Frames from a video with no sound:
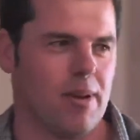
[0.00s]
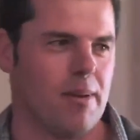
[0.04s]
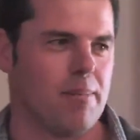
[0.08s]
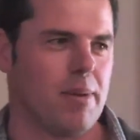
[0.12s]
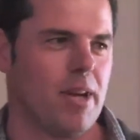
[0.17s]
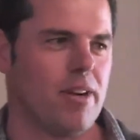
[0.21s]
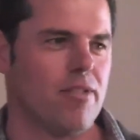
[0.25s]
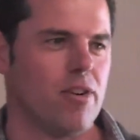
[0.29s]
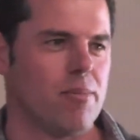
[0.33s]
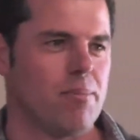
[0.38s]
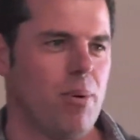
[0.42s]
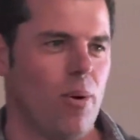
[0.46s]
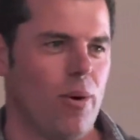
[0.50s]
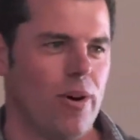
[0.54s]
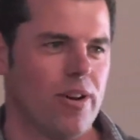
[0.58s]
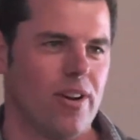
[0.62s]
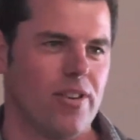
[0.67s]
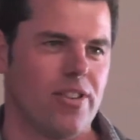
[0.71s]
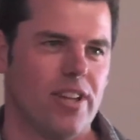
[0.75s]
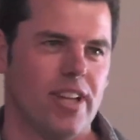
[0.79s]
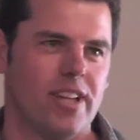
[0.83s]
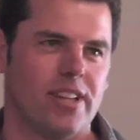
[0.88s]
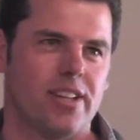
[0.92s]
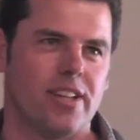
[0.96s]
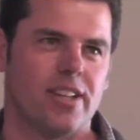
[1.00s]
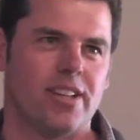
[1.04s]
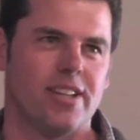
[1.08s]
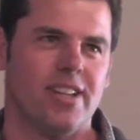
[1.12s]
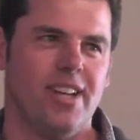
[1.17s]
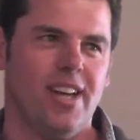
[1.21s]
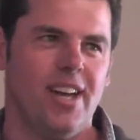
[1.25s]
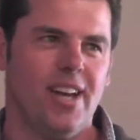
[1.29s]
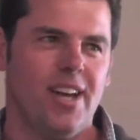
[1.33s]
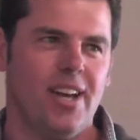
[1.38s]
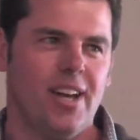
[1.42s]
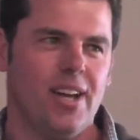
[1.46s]
bit of a point I think that
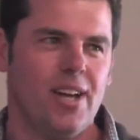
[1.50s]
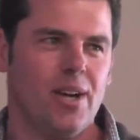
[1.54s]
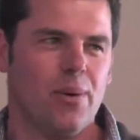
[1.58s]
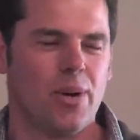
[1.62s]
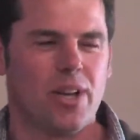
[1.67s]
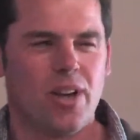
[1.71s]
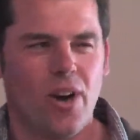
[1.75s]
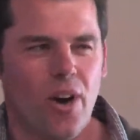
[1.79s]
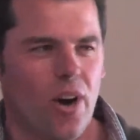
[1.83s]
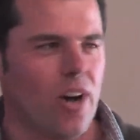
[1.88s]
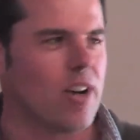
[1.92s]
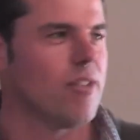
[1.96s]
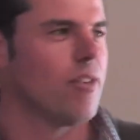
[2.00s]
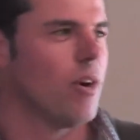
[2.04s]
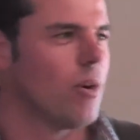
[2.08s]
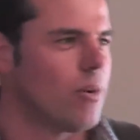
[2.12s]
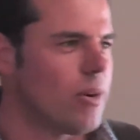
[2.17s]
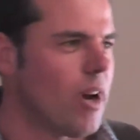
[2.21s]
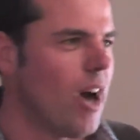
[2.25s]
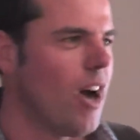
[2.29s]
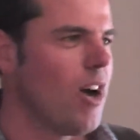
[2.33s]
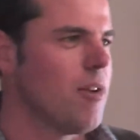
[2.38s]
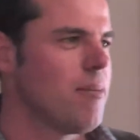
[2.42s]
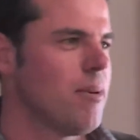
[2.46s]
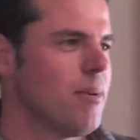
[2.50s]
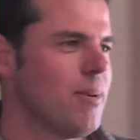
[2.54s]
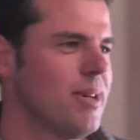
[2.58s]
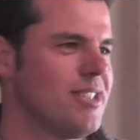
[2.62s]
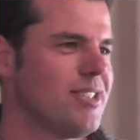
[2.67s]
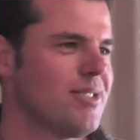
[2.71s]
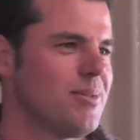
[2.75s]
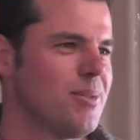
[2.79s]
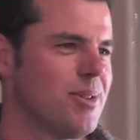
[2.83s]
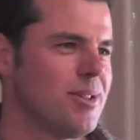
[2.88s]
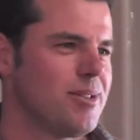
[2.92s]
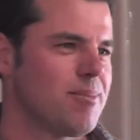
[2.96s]
we kind of all know,
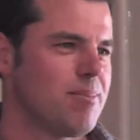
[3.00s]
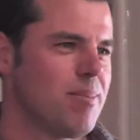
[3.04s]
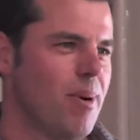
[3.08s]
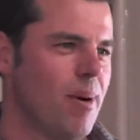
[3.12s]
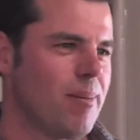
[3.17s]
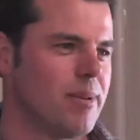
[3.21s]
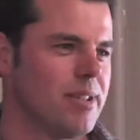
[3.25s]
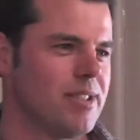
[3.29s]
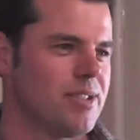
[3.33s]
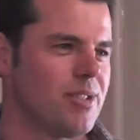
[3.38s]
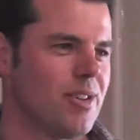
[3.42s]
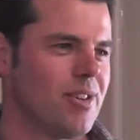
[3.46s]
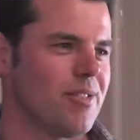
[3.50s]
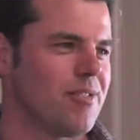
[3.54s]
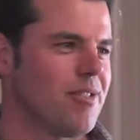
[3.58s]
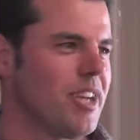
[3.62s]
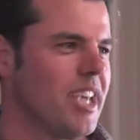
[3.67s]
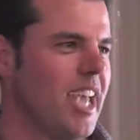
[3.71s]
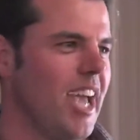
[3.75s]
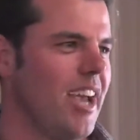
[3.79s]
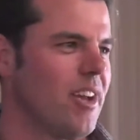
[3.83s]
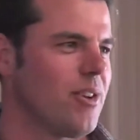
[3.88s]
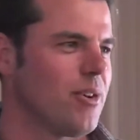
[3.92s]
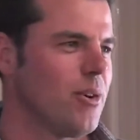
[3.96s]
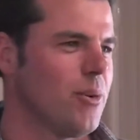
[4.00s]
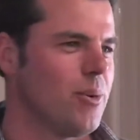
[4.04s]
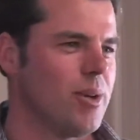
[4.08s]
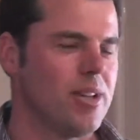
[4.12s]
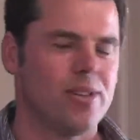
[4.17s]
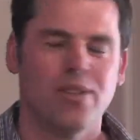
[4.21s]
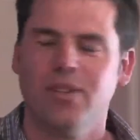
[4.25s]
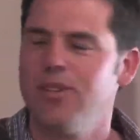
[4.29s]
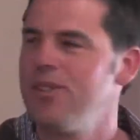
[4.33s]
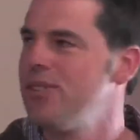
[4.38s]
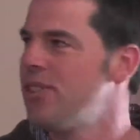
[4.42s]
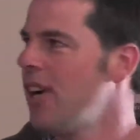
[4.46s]
but we probably sort of forget or we
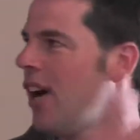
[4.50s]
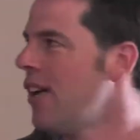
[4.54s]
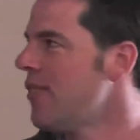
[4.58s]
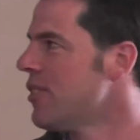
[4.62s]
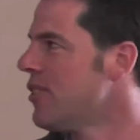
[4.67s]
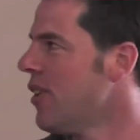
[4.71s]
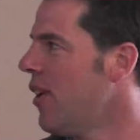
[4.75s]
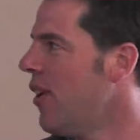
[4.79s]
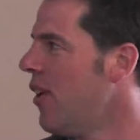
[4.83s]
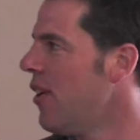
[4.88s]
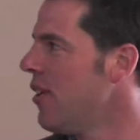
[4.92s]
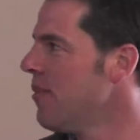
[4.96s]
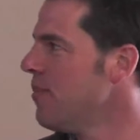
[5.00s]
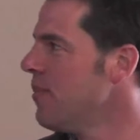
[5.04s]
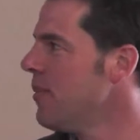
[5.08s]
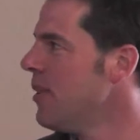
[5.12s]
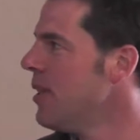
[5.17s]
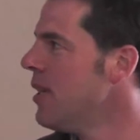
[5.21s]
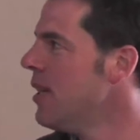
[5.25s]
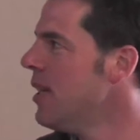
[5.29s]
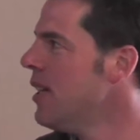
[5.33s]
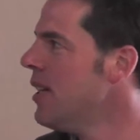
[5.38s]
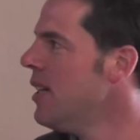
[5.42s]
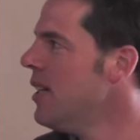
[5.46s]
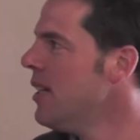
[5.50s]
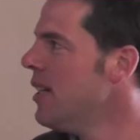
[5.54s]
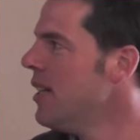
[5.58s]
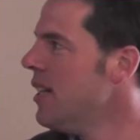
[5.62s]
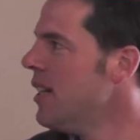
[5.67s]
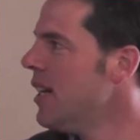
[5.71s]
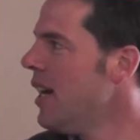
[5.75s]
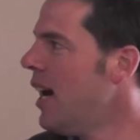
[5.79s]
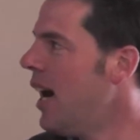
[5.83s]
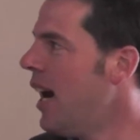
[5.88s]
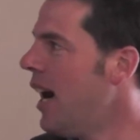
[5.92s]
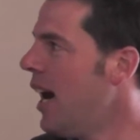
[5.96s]
lose over time.
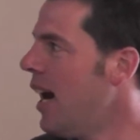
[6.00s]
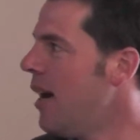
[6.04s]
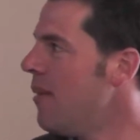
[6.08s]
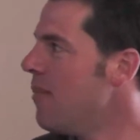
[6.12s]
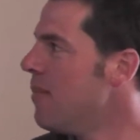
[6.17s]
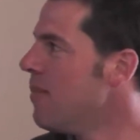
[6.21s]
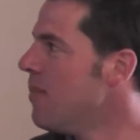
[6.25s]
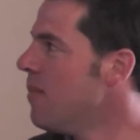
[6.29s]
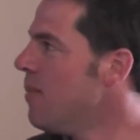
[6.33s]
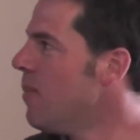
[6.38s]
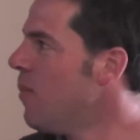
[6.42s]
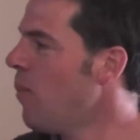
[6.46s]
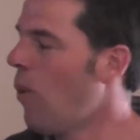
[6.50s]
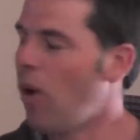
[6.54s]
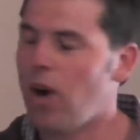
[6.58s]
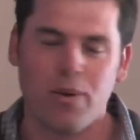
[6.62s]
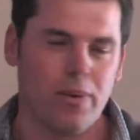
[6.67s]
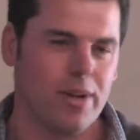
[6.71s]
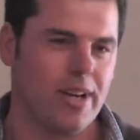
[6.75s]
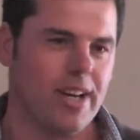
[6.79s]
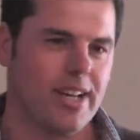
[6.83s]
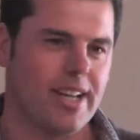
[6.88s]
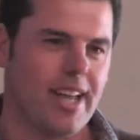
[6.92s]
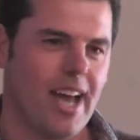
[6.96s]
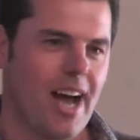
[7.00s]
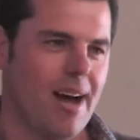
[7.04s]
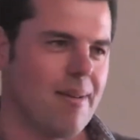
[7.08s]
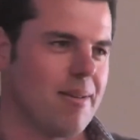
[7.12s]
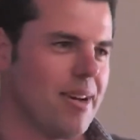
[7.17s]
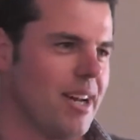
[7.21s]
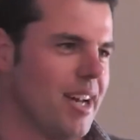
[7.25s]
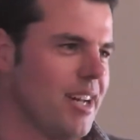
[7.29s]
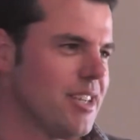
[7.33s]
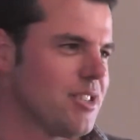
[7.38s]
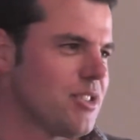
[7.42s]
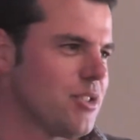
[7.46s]
Why do we need
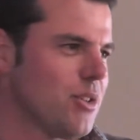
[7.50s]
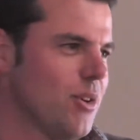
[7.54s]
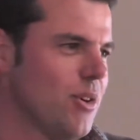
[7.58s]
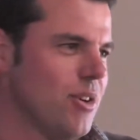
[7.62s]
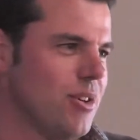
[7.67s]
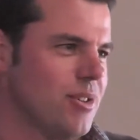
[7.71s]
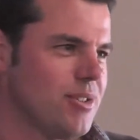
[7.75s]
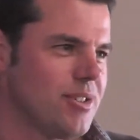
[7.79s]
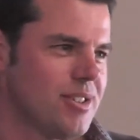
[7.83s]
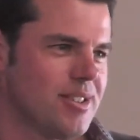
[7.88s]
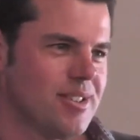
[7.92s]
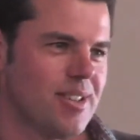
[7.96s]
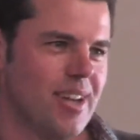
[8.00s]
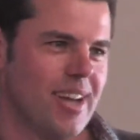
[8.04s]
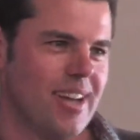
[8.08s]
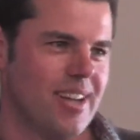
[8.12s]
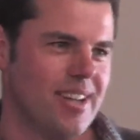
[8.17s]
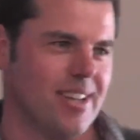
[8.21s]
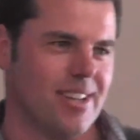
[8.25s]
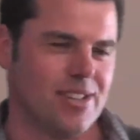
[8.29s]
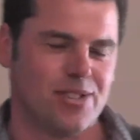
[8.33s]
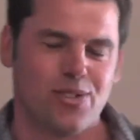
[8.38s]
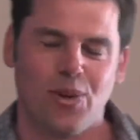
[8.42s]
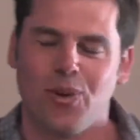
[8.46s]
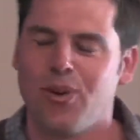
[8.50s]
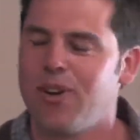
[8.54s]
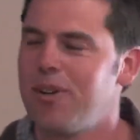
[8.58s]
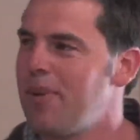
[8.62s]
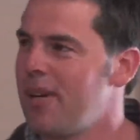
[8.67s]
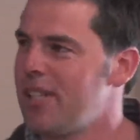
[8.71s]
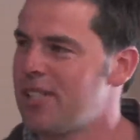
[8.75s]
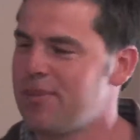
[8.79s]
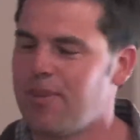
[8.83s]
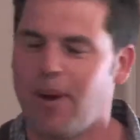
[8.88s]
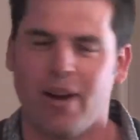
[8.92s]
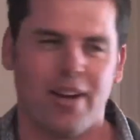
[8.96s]
carbon in our soils? It's already
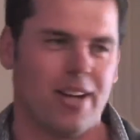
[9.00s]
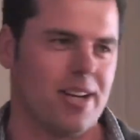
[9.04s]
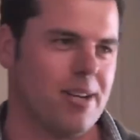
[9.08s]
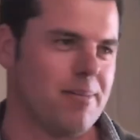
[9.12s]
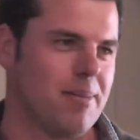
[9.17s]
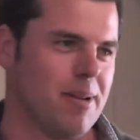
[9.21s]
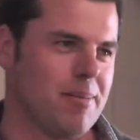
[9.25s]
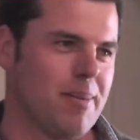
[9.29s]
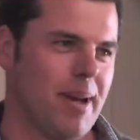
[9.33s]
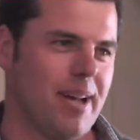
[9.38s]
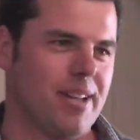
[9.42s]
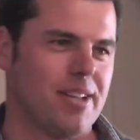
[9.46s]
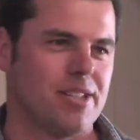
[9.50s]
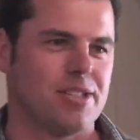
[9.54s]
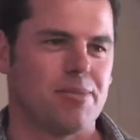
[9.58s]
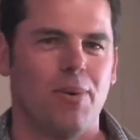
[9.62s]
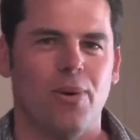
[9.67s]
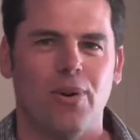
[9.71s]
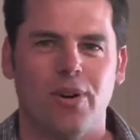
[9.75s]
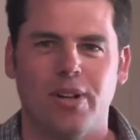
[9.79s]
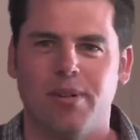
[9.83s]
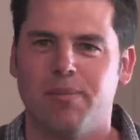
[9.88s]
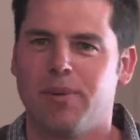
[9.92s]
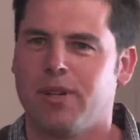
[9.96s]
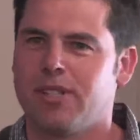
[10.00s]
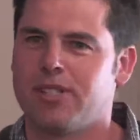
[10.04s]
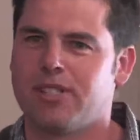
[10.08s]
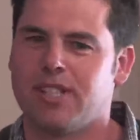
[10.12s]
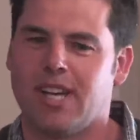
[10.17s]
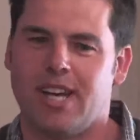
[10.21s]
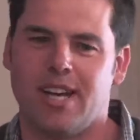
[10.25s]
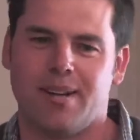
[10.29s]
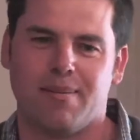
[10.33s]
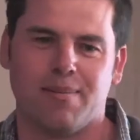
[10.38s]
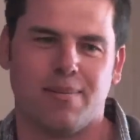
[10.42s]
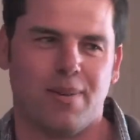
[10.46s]
been spoken a bit about this morning, but
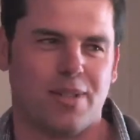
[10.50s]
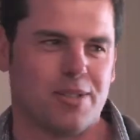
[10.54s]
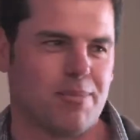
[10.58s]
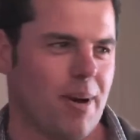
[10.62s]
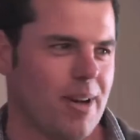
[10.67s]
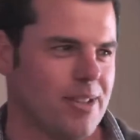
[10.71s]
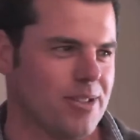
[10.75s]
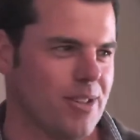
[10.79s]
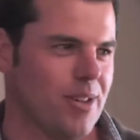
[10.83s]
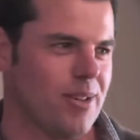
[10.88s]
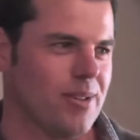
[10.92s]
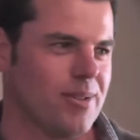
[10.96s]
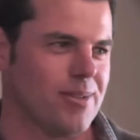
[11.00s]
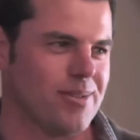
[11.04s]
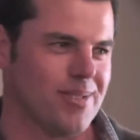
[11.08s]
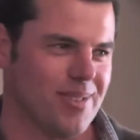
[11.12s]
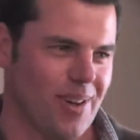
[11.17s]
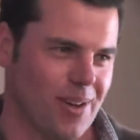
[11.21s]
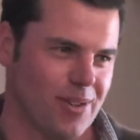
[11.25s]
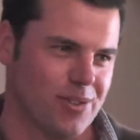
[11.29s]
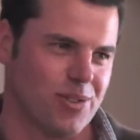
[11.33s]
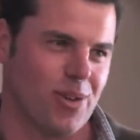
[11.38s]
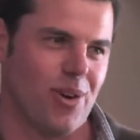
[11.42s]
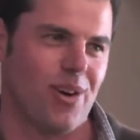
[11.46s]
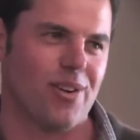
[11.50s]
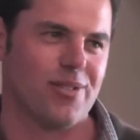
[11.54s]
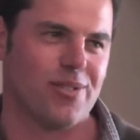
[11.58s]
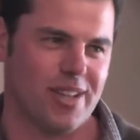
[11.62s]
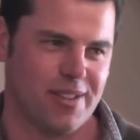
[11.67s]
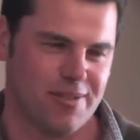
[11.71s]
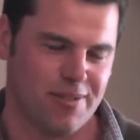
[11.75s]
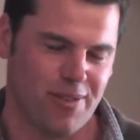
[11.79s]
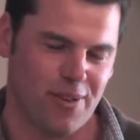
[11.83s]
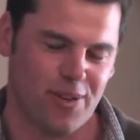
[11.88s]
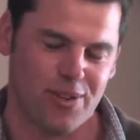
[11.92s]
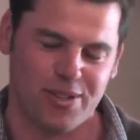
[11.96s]
I suppose I'll try and
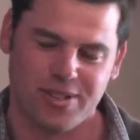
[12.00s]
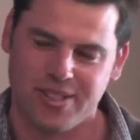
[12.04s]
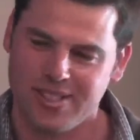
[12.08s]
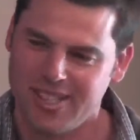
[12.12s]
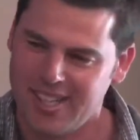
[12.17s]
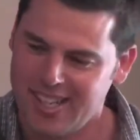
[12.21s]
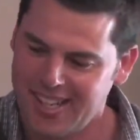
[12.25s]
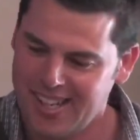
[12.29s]
reinforce